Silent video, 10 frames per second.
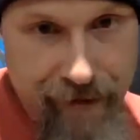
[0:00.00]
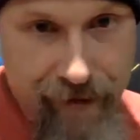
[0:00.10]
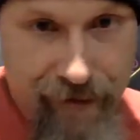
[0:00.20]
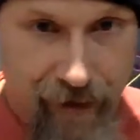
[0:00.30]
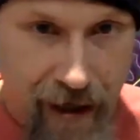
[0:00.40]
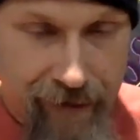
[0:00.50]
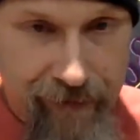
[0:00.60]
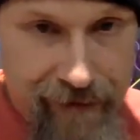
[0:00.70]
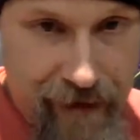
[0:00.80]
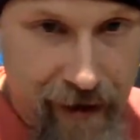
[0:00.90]
to the
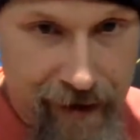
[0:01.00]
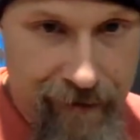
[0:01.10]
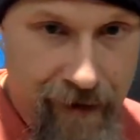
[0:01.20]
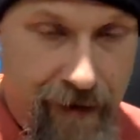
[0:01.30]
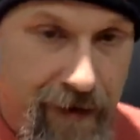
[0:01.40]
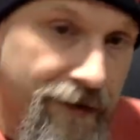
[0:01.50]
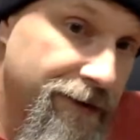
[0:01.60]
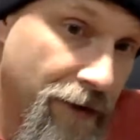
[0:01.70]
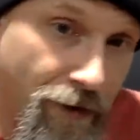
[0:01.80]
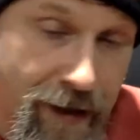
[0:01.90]
driver's side.
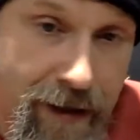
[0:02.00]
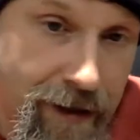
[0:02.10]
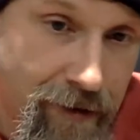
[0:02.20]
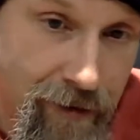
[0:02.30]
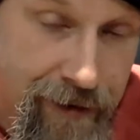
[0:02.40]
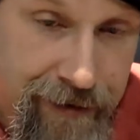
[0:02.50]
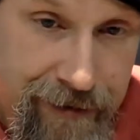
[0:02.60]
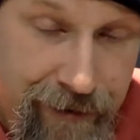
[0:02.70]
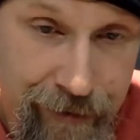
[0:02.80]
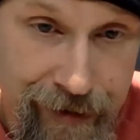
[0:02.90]
So I got to look and
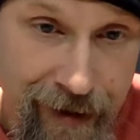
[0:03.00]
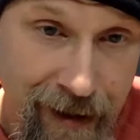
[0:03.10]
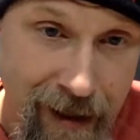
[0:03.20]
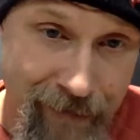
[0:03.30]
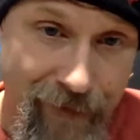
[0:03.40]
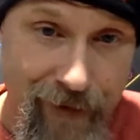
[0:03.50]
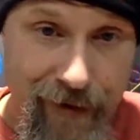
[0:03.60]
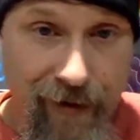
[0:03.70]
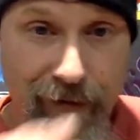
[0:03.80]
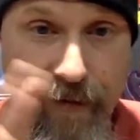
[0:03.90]
see what they got for,
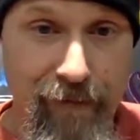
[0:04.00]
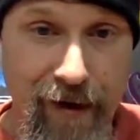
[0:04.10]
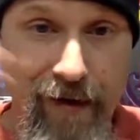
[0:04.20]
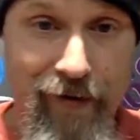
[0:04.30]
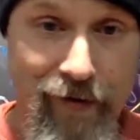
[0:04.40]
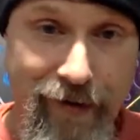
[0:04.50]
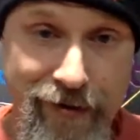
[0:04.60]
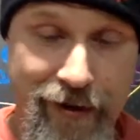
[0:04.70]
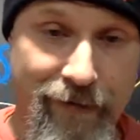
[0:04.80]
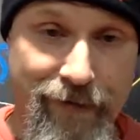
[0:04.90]
you know, the bend on the
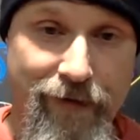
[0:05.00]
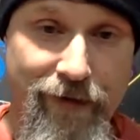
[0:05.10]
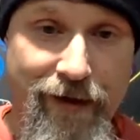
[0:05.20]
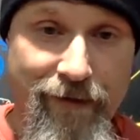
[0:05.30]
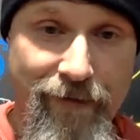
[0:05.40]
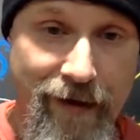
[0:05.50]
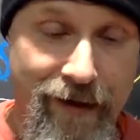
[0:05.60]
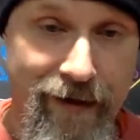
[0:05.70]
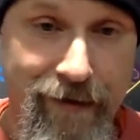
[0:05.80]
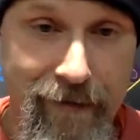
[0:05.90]
shifter to give
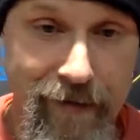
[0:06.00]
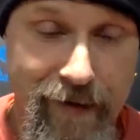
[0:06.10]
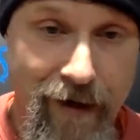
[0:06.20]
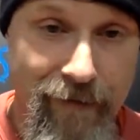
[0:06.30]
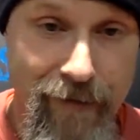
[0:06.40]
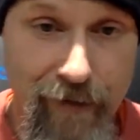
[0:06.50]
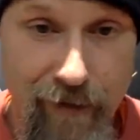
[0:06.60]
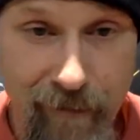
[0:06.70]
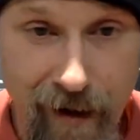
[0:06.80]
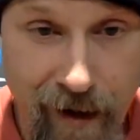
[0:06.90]
me comfort
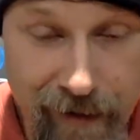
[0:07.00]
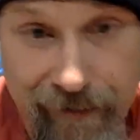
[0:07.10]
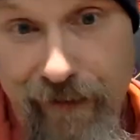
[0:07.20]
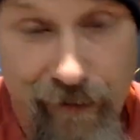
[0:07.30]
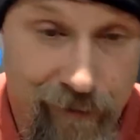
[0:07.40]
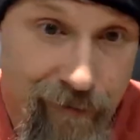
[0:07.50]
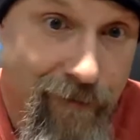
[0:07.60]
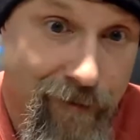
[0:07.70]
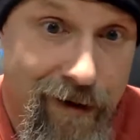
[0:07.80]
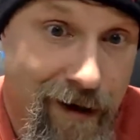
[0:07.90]
on mine. So
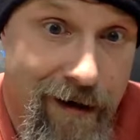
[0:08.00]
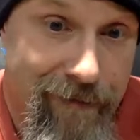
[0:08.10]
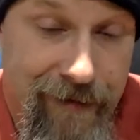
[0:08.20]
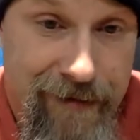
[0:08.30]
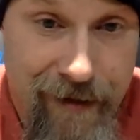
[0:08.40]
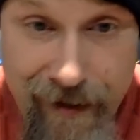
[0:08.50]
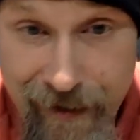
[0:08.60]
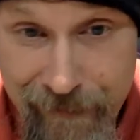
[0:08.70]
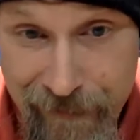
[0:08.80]
we're going to have to see.